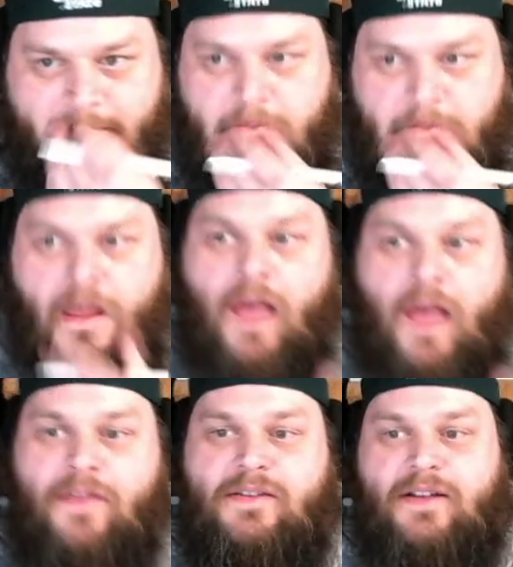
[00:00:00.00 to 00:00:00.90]
And this is an
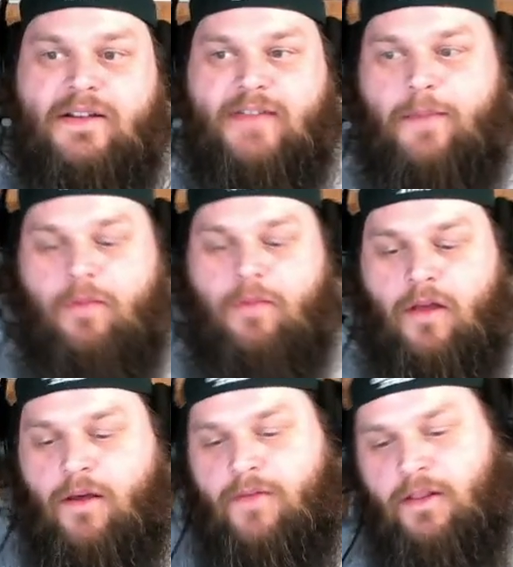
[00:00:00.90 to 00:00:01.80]
example of a
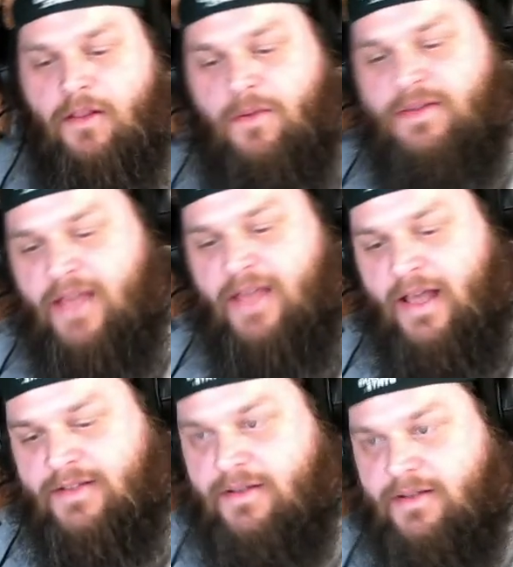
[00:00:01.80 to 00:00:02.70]
Lewis acid
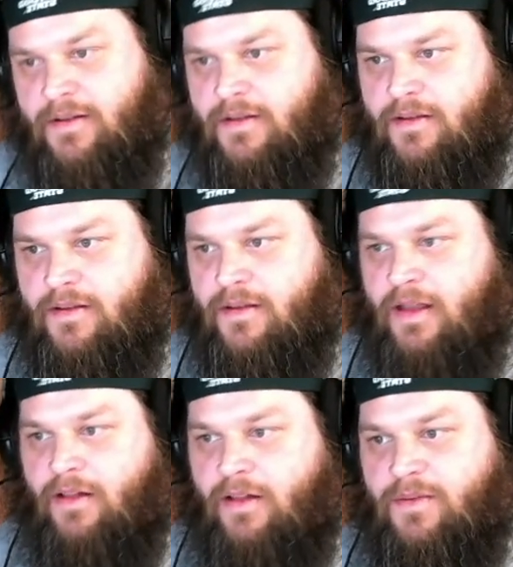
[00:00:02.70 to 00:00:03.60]
and a
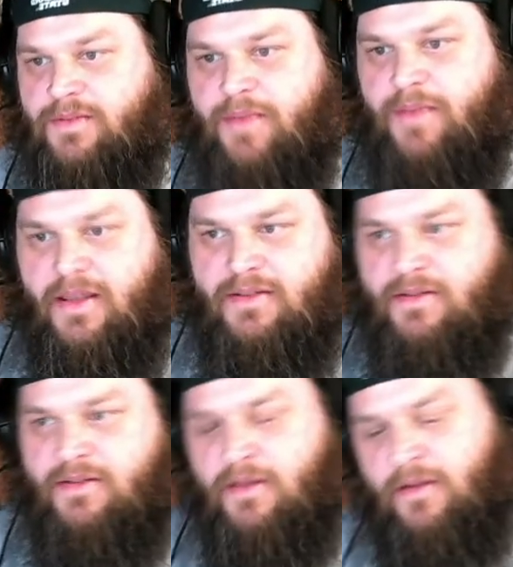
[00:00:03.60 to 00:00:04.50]
Lewis base.
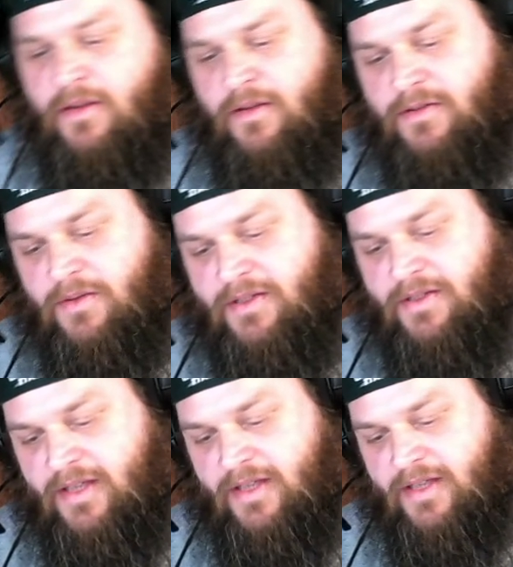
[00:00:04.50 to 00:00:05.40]
So in this case,
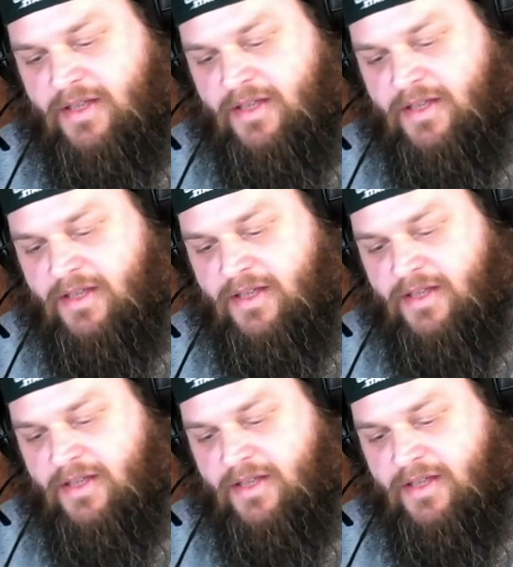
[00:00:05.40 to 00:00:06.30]
this is my Lewis
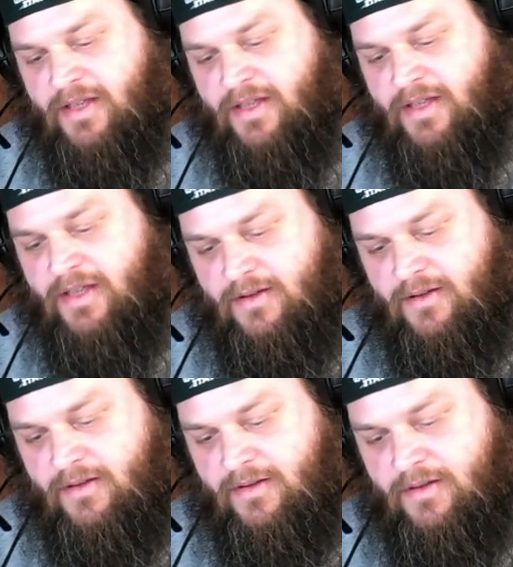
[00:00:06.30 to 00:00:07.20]
acid,
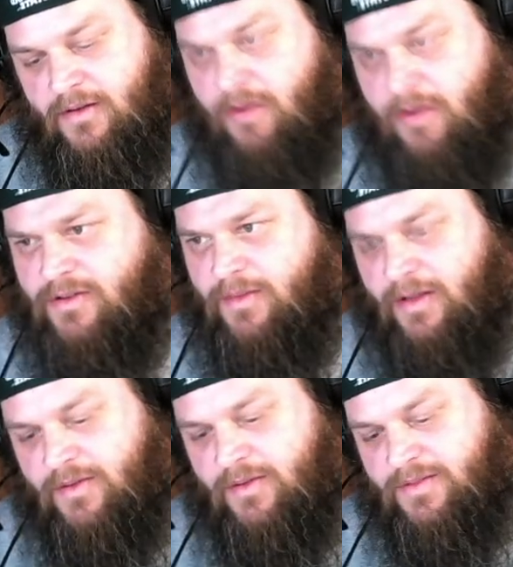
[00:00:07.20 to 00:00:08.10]
my Lewis
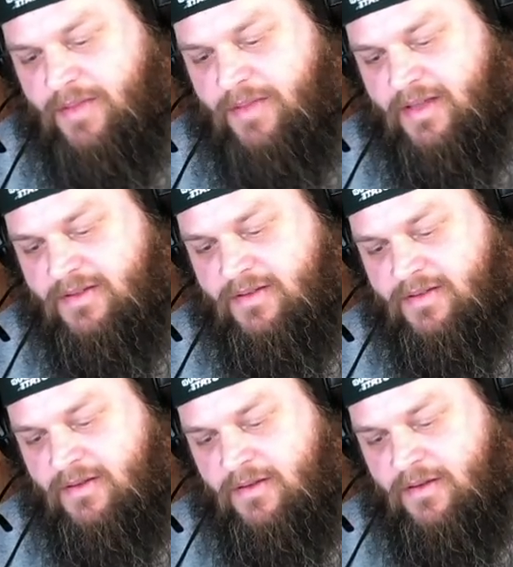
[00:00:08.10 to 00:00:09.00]
base,
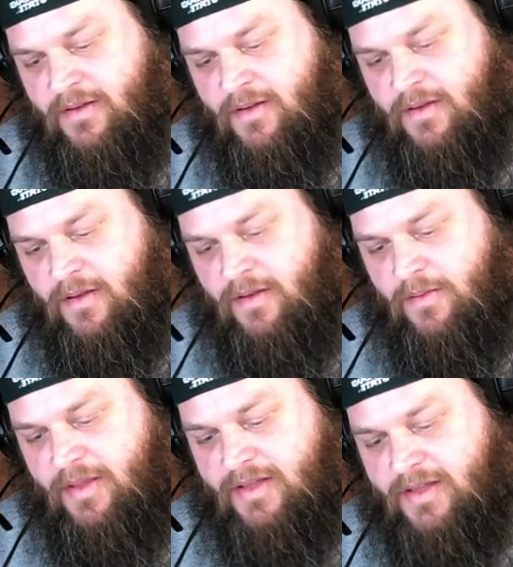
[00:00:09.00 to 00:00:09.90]

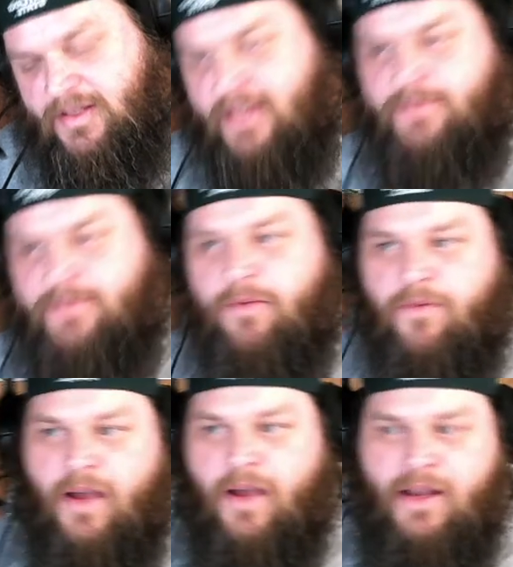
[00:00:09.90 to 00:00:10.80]
because it's
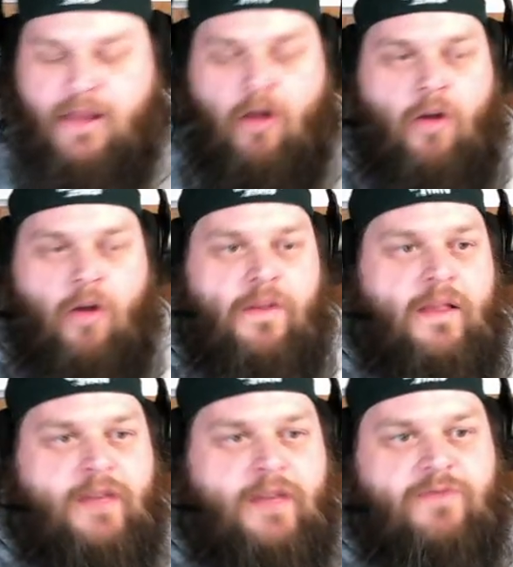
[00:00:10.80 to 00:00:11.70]
providing all the
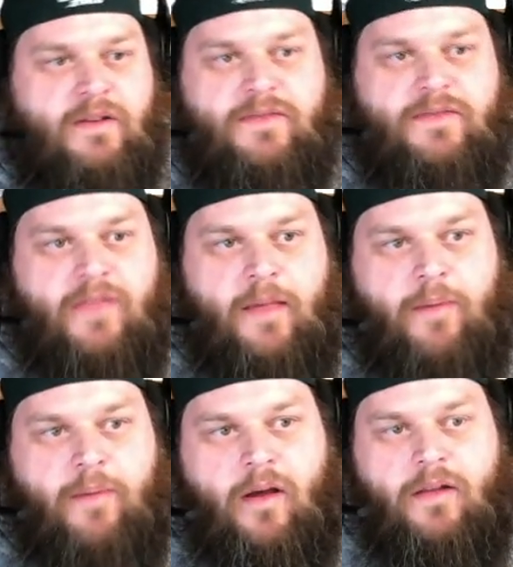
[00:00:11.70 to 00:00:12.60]
electrons for that
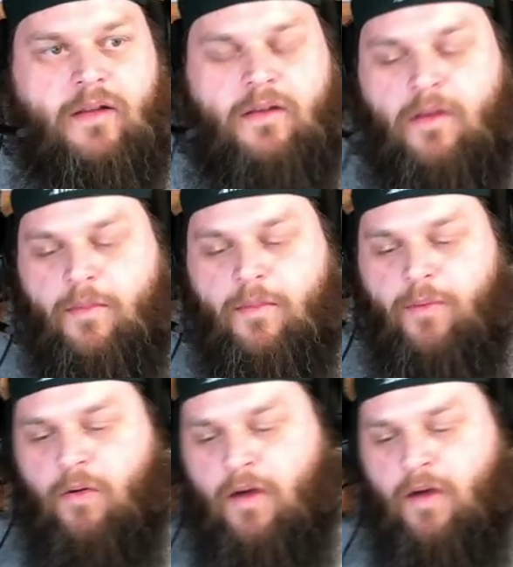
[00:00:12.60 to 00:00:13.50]
bond.
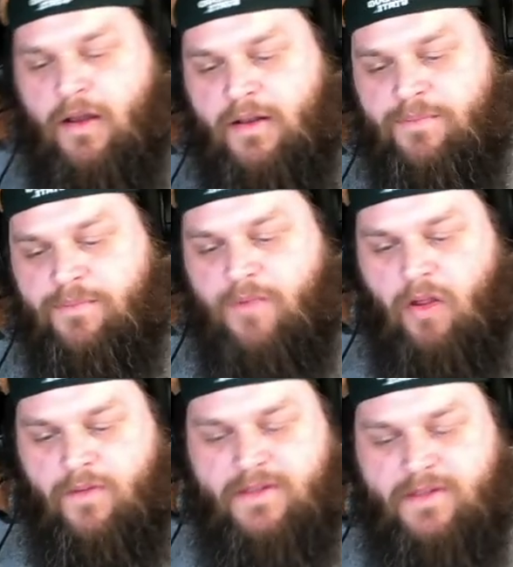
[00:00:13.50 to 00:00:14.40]
Boron, all of
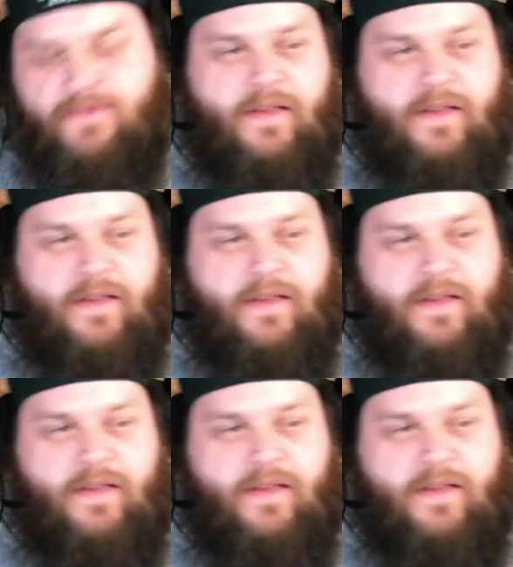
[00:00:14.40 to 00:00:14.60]
its valence